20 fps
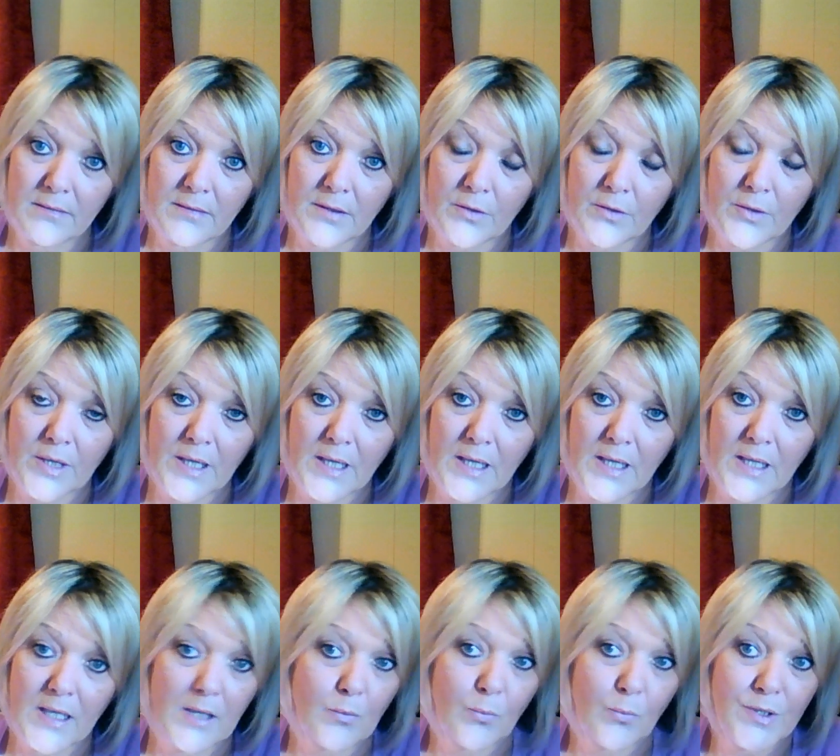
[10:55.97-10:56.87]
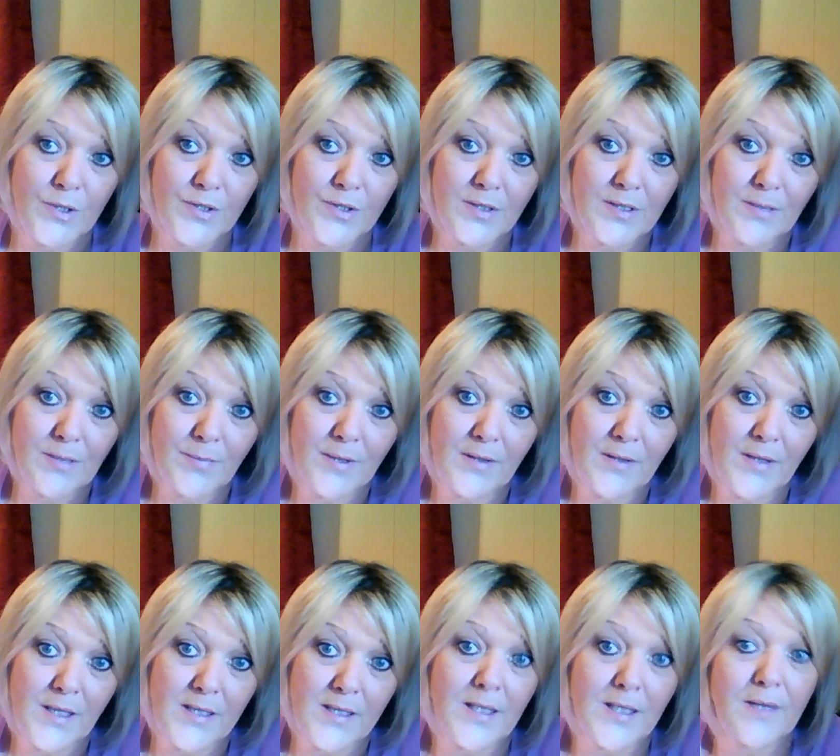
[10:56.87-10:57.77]
Okay, it wasn't something
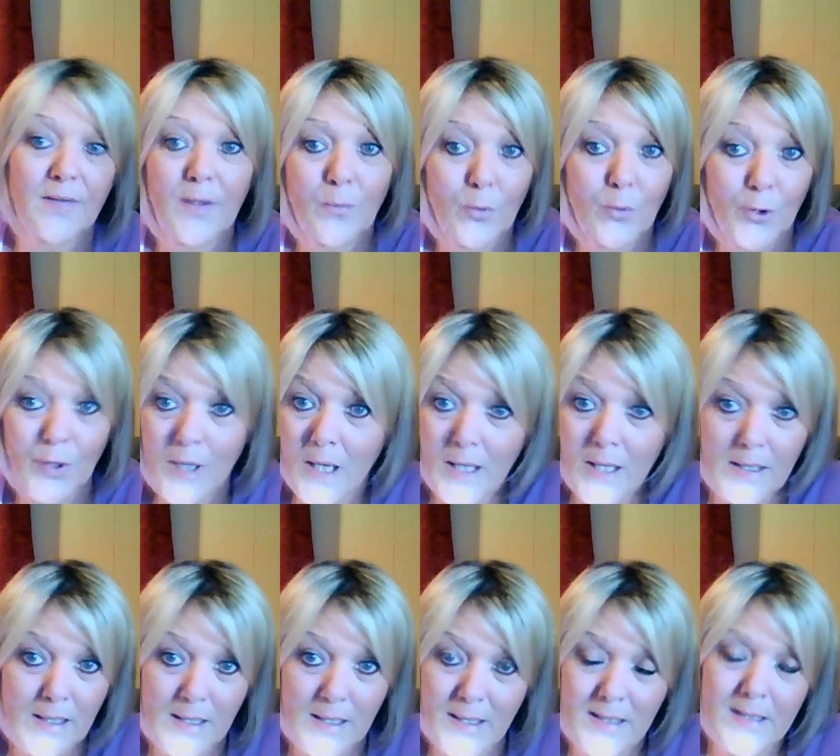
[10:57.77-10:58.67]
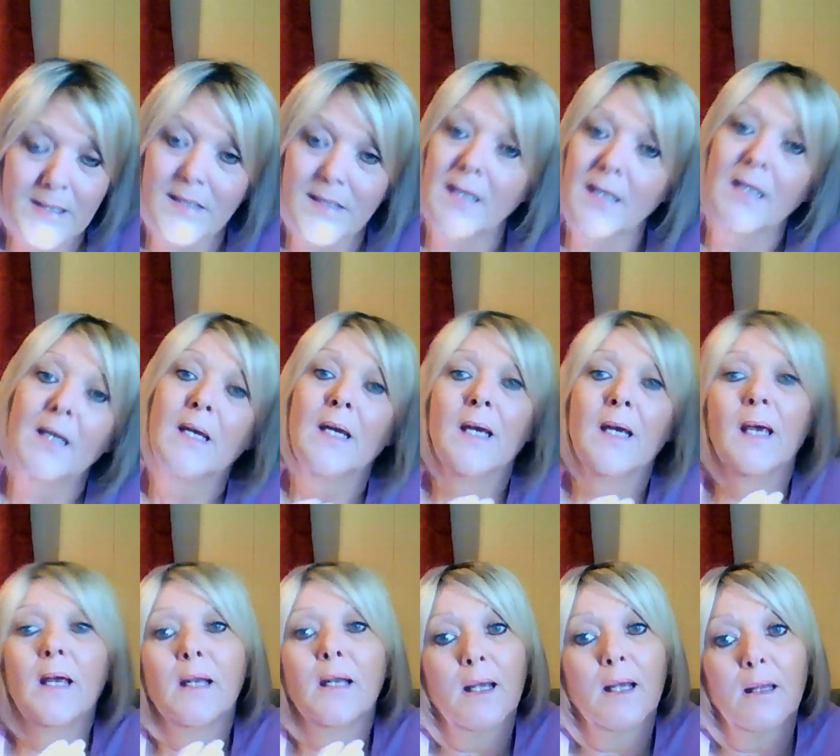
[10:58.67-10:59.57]
they did. They weren't huggy kissy
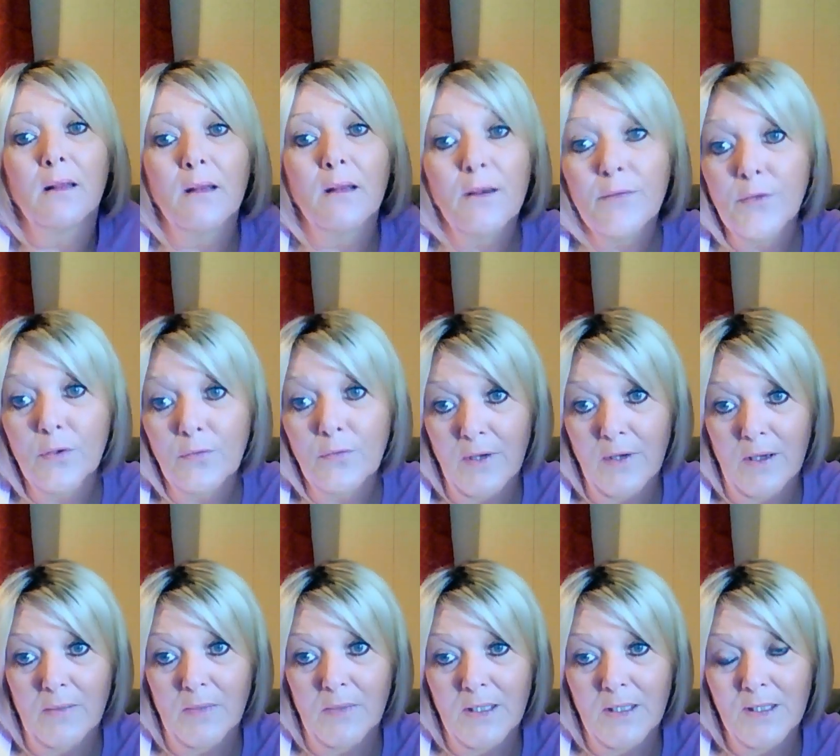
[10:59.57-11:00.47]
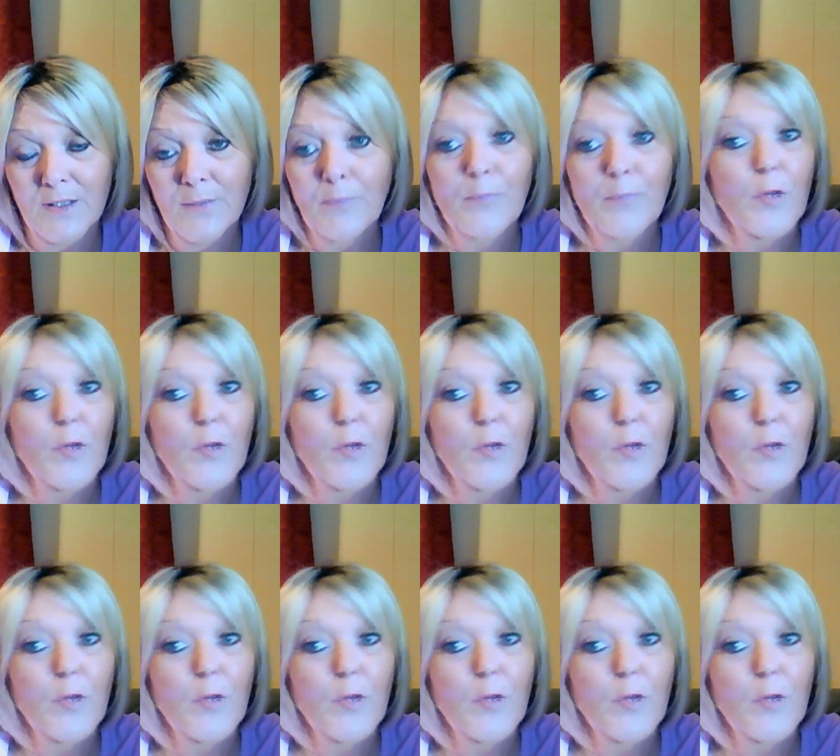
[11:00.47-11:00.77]
and I love you families.